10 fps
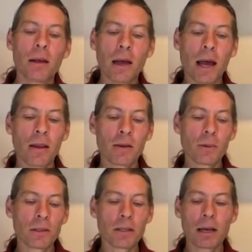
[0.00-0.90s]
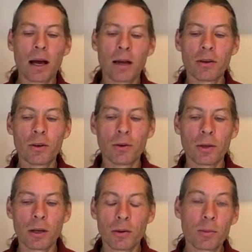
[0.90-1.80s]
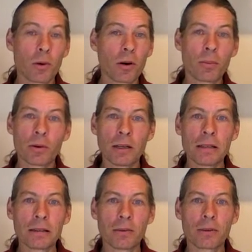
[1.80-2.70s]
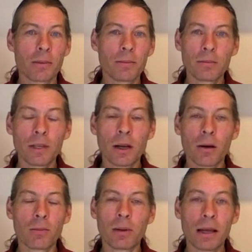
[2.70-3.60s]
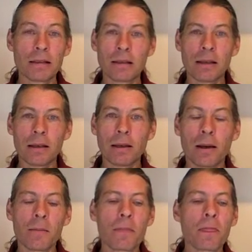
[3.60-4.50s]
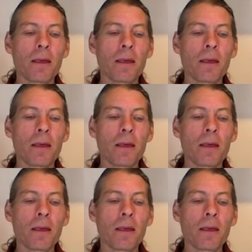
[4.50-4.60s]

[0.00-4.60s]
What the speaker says: And this was a guy who, he was born a prince of some, you know, place in India.